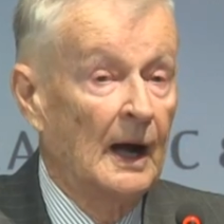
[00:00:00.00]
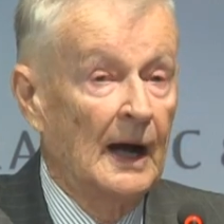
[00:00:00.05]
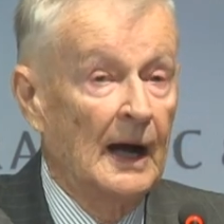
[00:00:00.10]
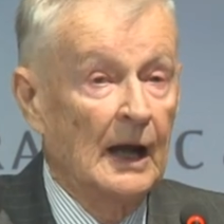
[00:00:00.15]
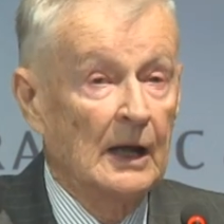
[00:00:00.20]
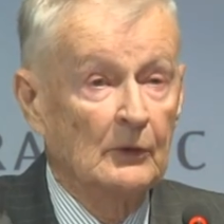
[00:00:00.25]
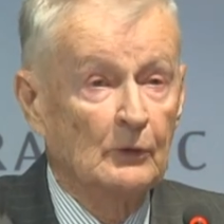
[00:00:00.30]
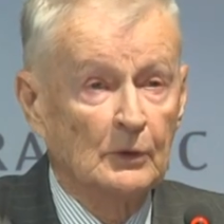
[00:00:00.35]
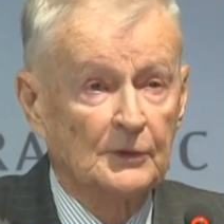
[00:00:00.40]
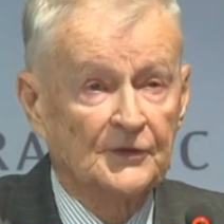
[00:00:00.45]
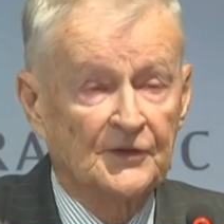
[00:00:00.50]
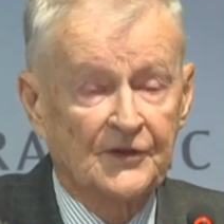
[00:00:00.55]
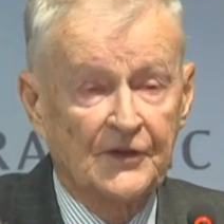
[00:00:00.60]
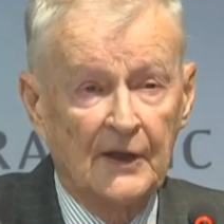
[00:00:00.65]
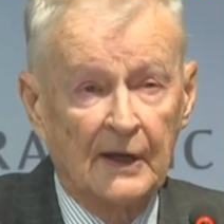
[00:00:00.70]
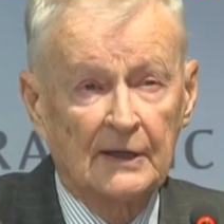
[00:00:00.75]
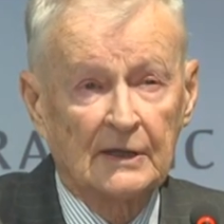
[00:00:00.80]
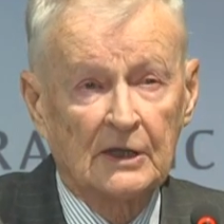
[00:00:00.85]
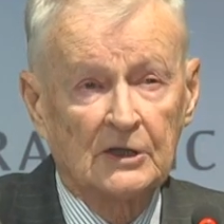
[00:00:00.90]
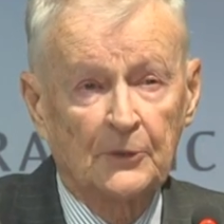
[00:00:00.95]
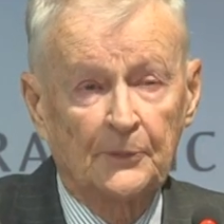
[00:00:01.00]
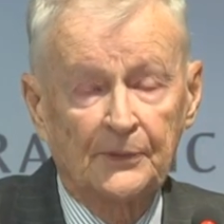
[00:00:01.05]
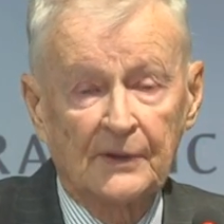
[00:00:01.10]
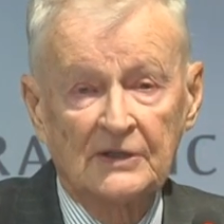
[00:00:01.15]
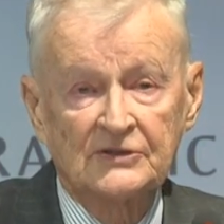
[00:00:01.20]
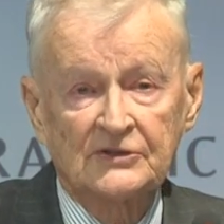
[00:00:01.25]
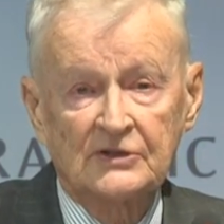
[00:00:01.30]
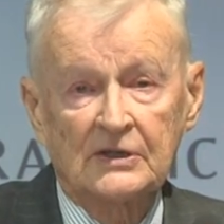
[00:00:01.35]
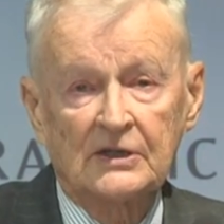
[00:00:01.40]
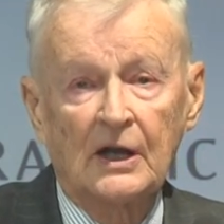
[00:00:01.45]
I would think at the
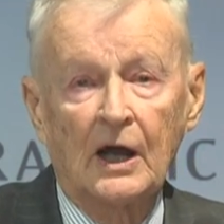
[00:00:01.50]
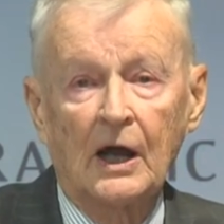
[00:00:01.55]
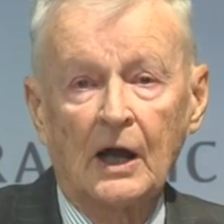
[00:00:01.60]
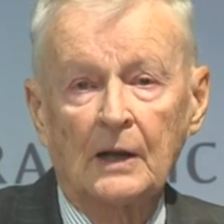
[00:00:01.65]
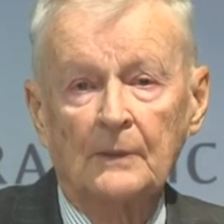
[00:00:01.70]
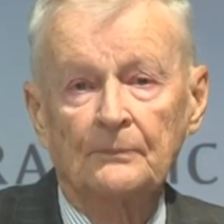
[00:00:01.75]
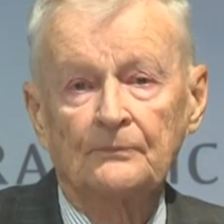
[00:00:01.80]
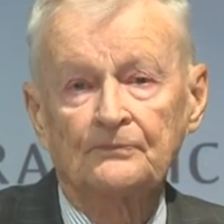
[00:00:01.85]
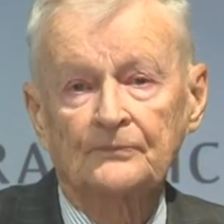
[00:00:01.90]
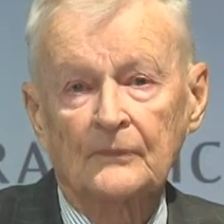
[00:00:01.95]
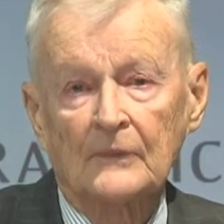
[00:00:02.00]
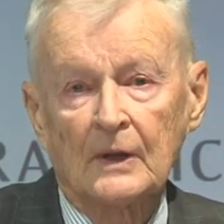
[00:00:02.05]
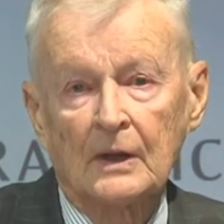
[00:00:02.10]
present time,